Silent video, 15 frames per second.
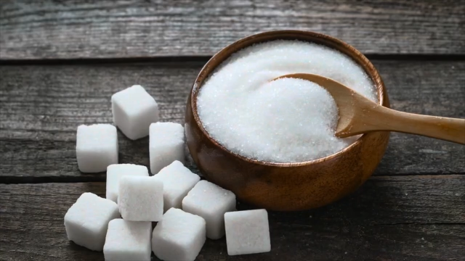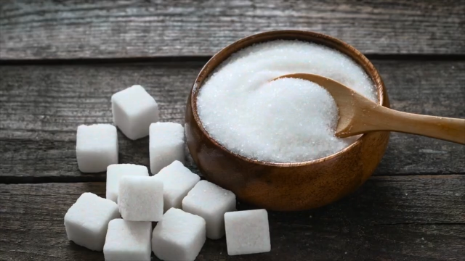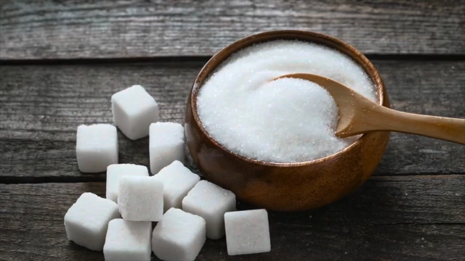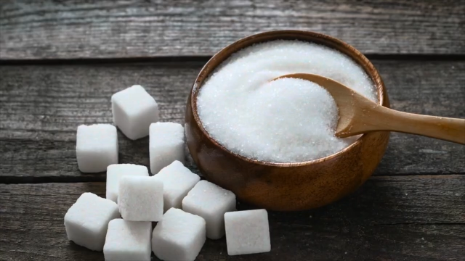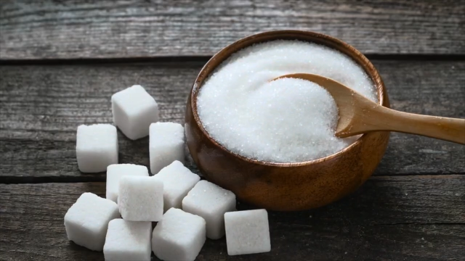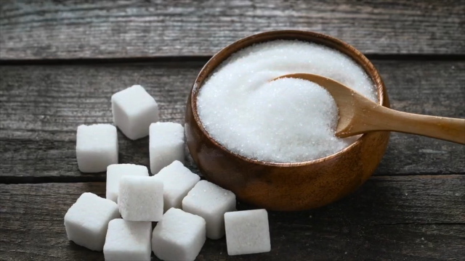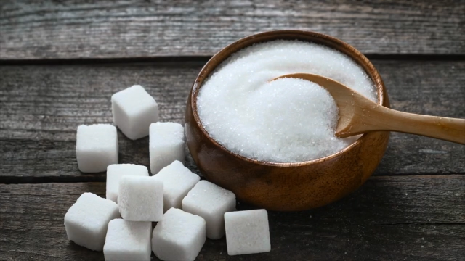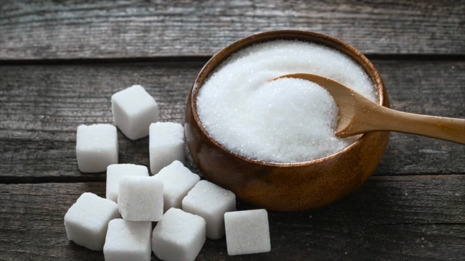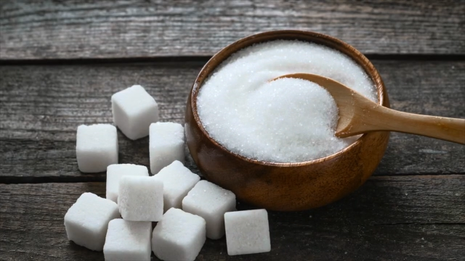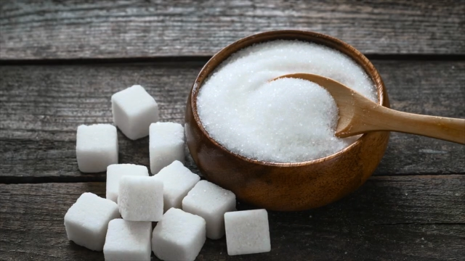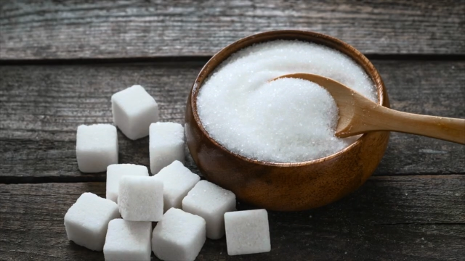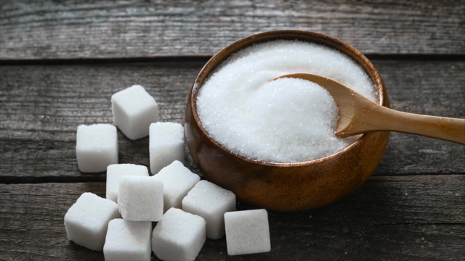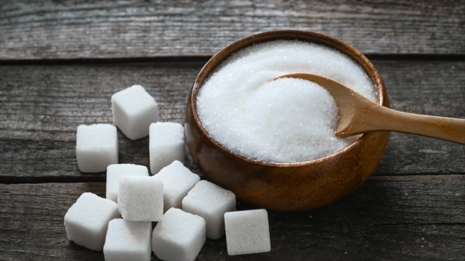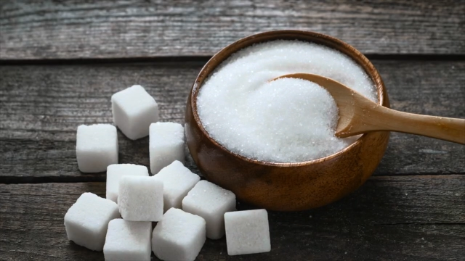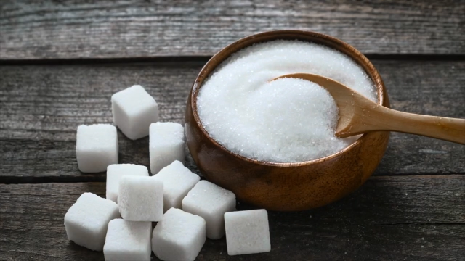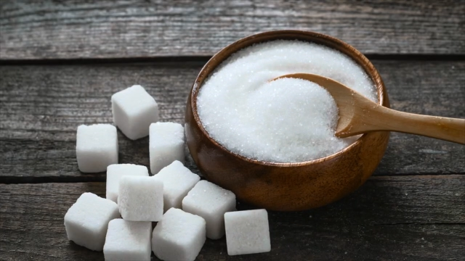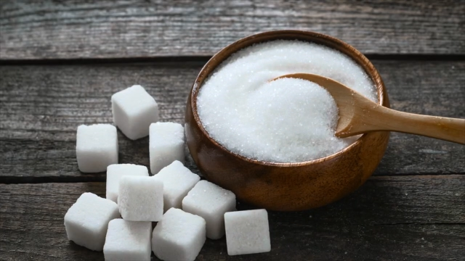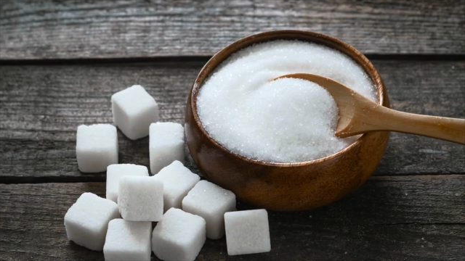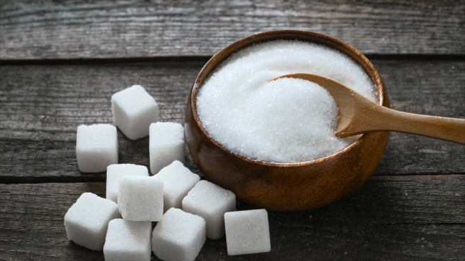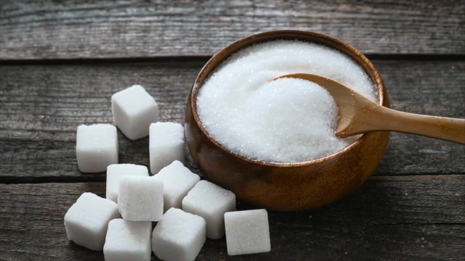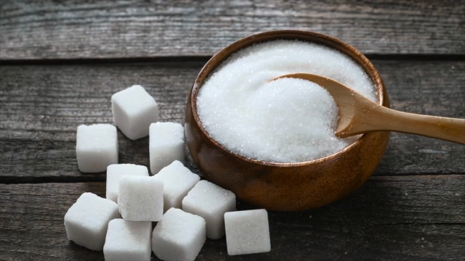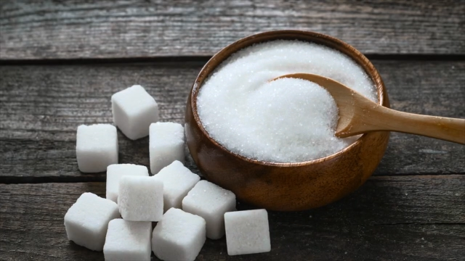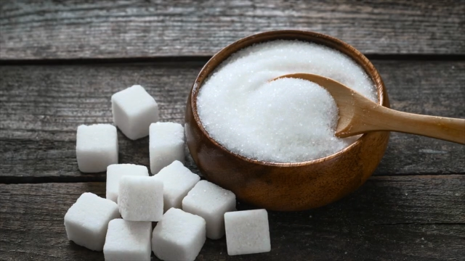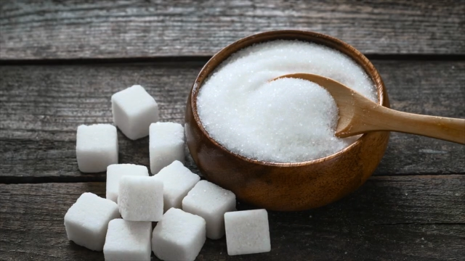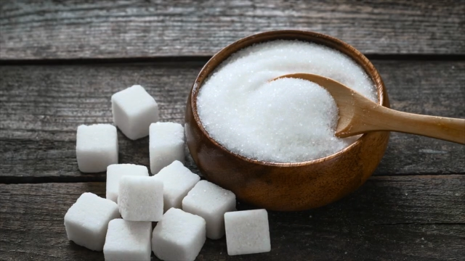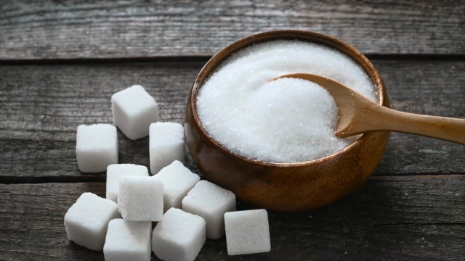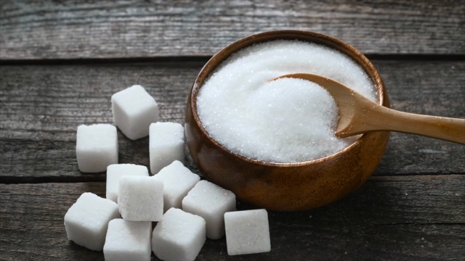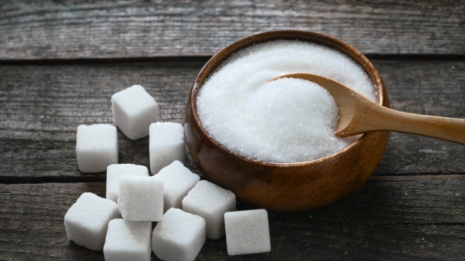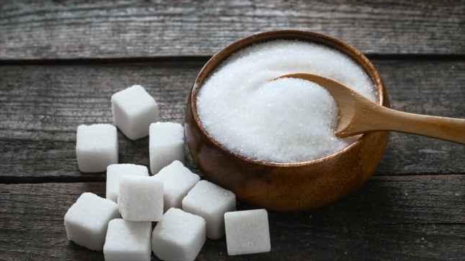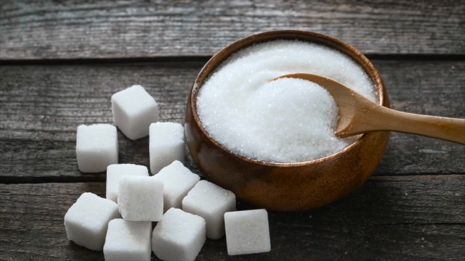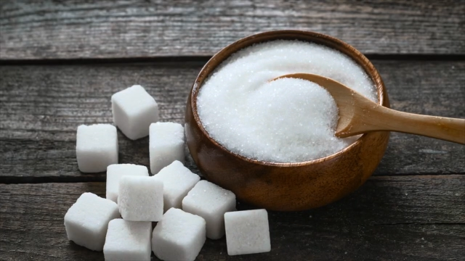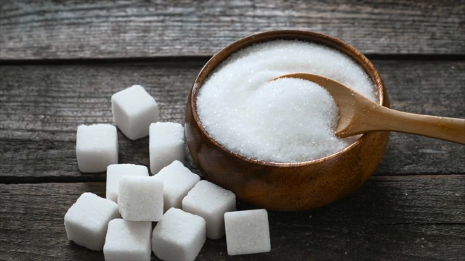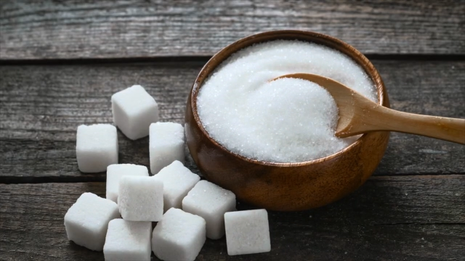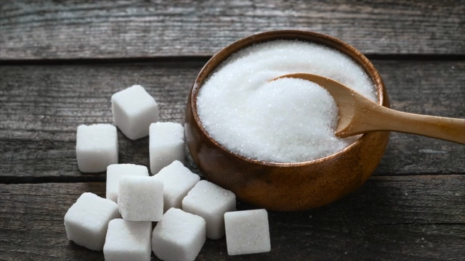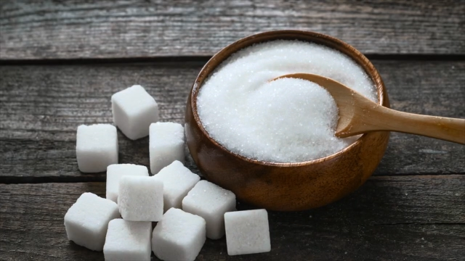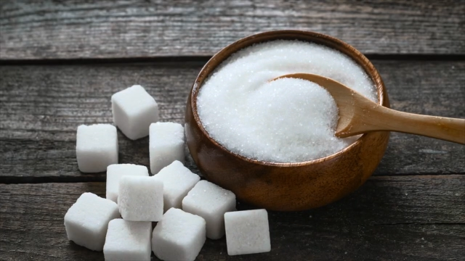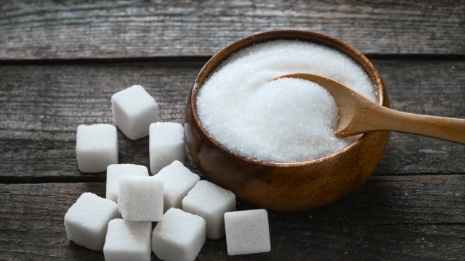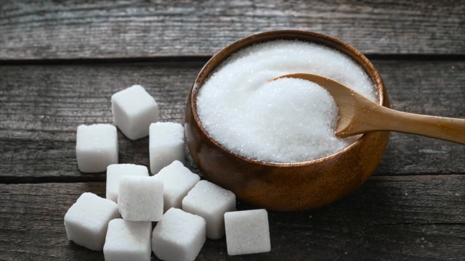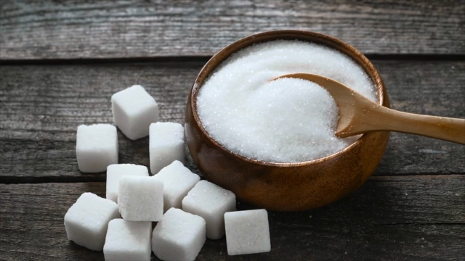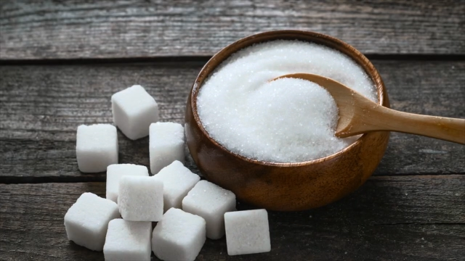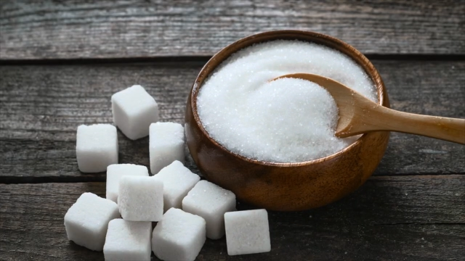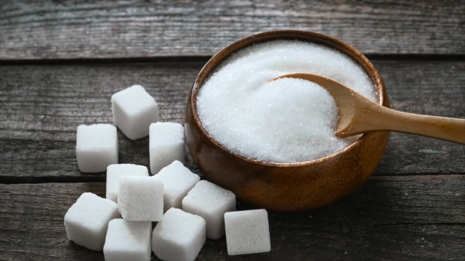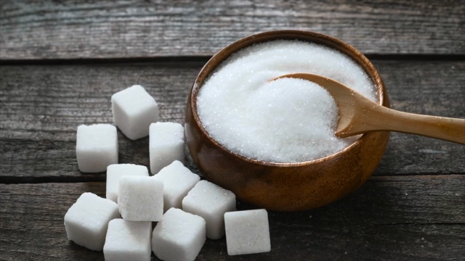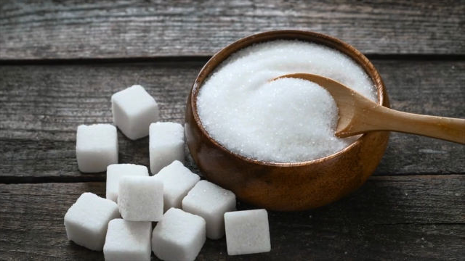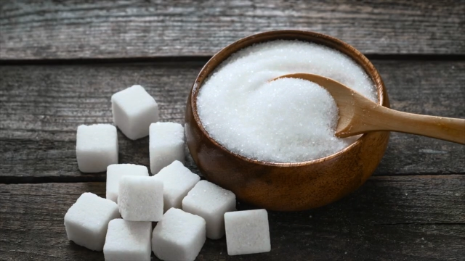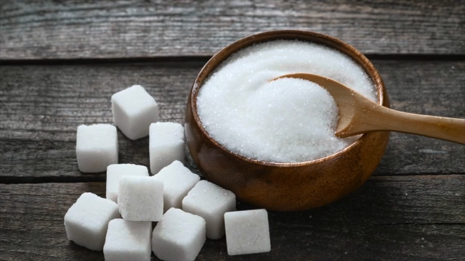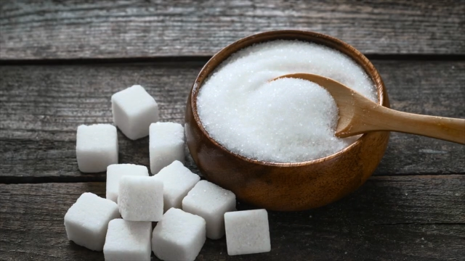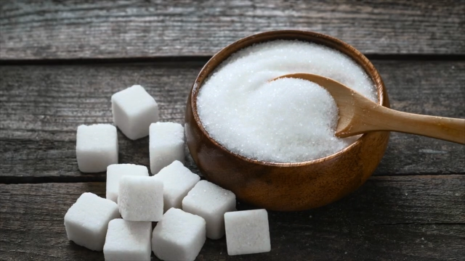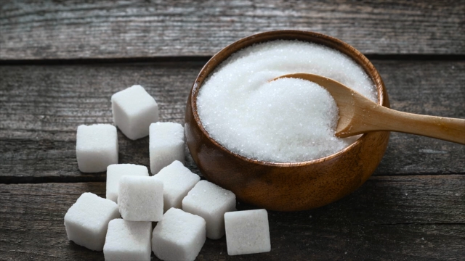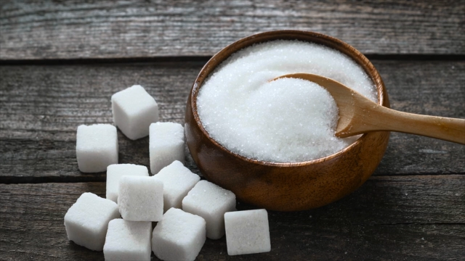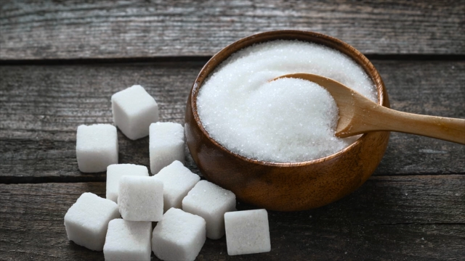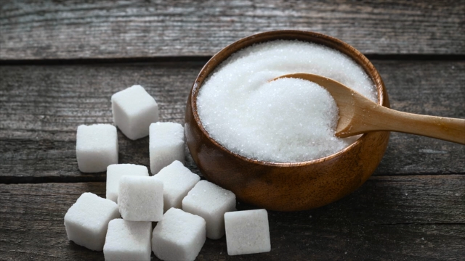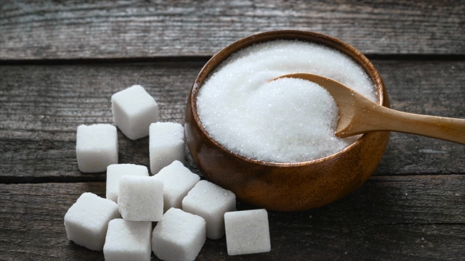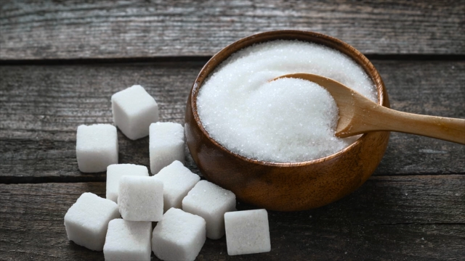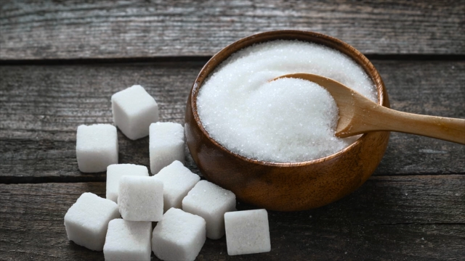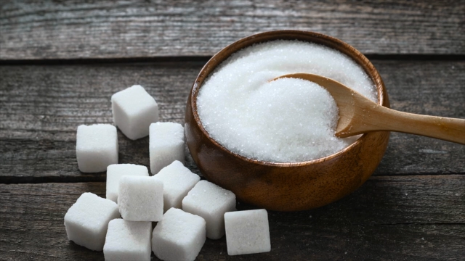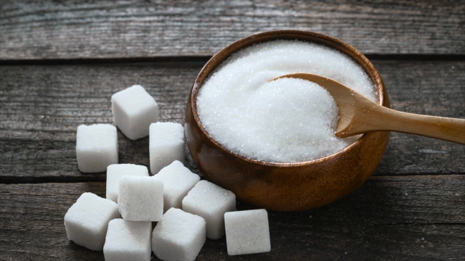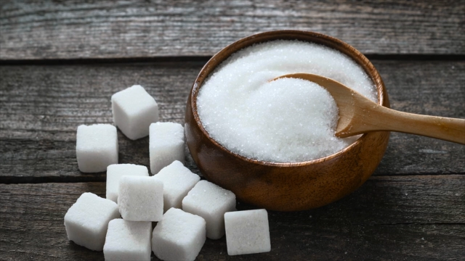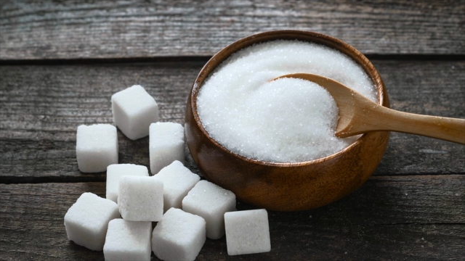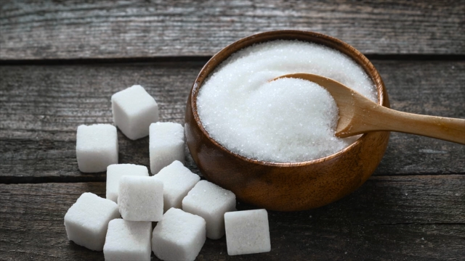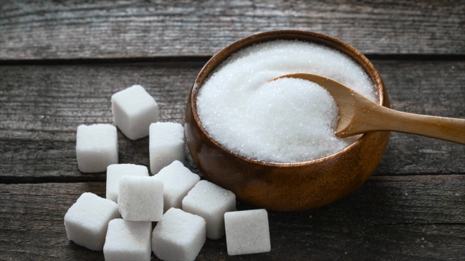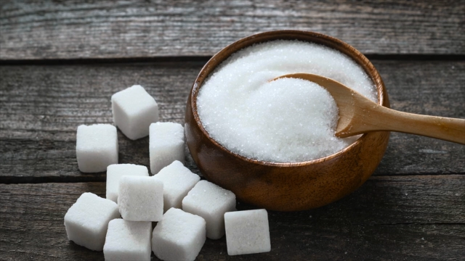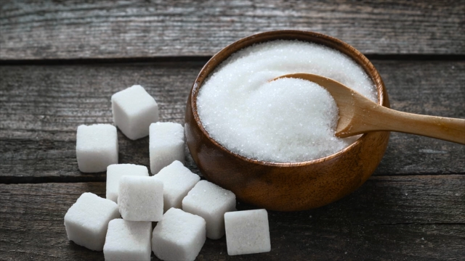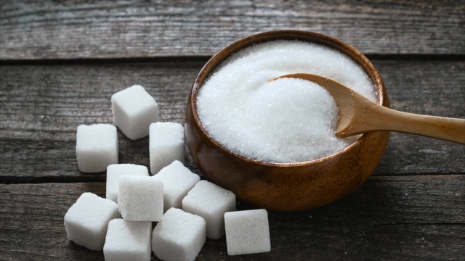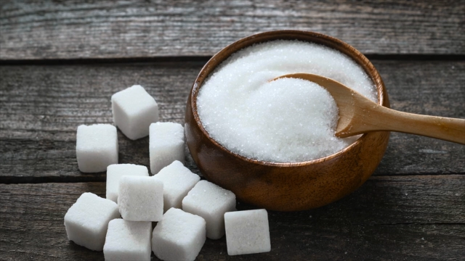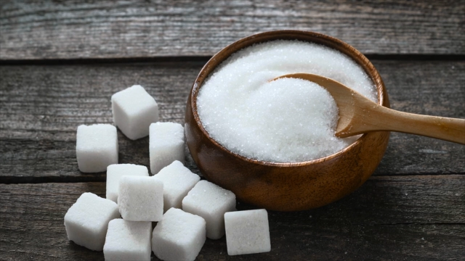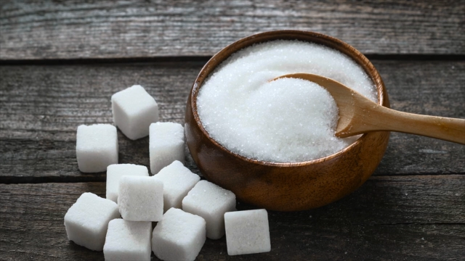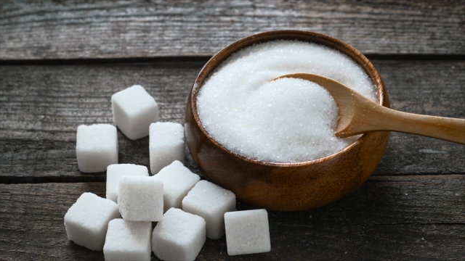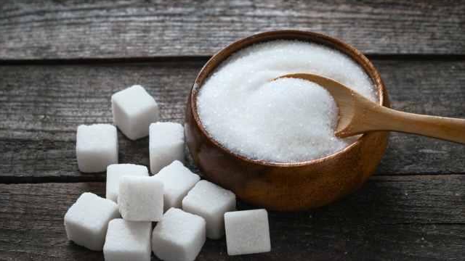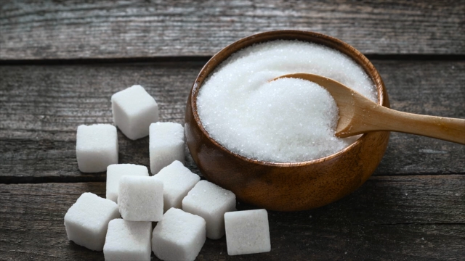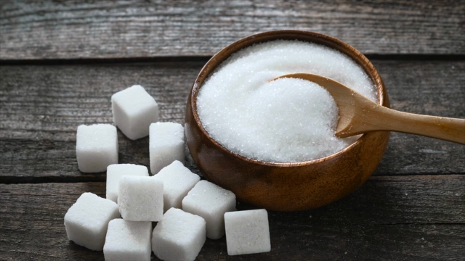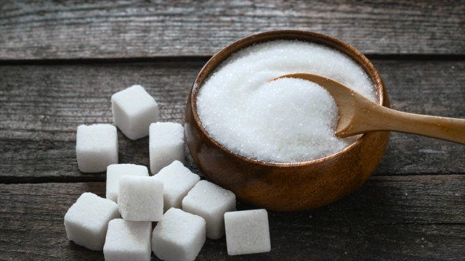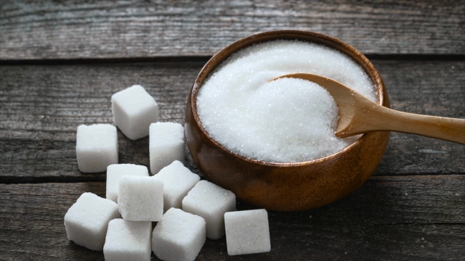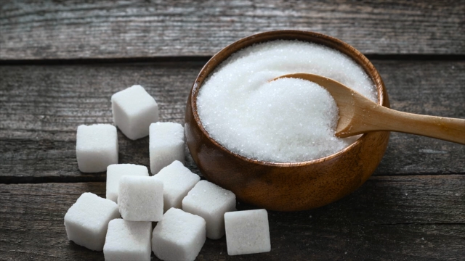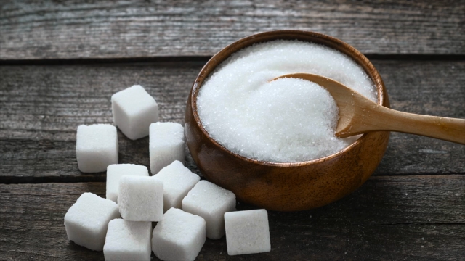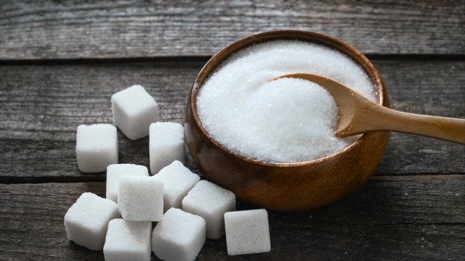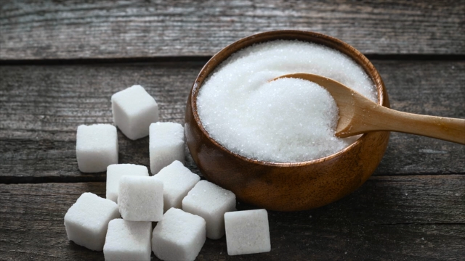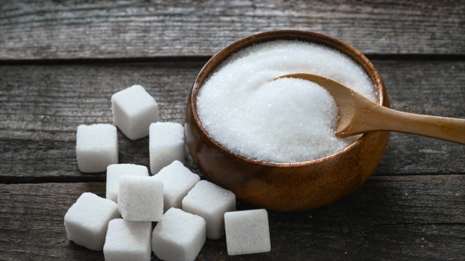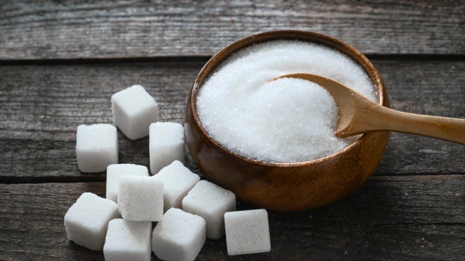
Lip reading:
Nobody's mouth can be seen.